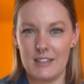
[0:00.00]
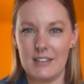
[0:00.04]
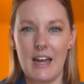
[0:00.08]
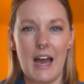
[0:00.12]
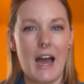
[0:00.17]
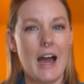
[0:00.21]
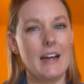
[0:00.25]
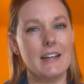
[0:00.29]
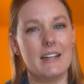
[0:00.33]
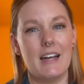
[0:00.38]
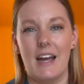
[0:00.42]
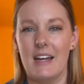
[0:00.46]

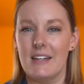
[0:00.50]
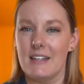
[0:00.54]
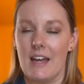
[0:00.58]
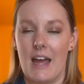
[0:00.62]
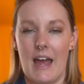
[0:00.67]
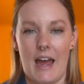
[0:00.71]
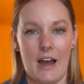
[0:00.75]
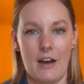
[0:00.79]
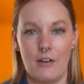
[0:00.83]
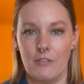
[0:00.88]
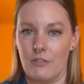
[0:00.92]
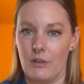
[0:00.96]
I kind of
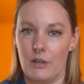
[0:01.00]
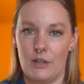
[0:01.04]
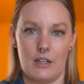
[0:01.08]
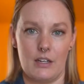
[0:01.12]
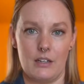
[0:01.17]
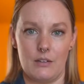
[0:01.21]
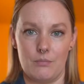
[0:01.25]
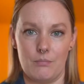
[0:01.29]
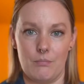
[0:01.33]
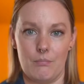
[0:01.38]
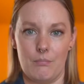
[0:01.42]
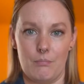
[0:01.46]
have a
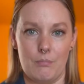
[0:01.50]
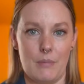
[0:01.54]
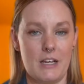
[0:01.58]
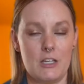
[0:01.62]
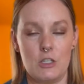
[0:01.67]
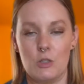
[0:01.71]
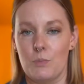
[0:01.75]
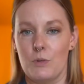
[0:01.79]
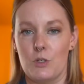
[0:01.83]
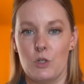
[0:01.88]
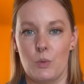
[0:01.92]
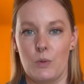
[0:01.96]
mix
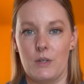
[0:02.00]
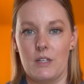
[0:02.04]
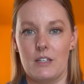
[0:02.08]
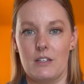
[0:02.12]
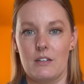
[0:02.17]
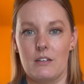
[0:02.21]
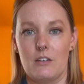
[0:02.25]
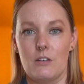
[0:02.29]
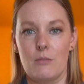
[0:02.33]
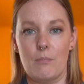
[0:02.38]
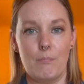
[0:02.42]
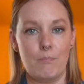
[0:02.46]

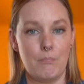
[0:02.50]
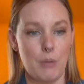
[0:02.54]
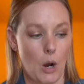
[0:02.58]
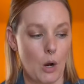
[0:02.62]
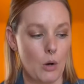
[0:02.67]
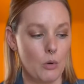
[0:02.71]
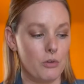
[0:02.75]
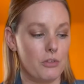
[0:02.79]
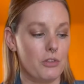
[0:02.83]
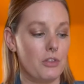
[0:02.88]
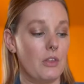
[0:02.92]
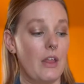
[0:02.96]
between both.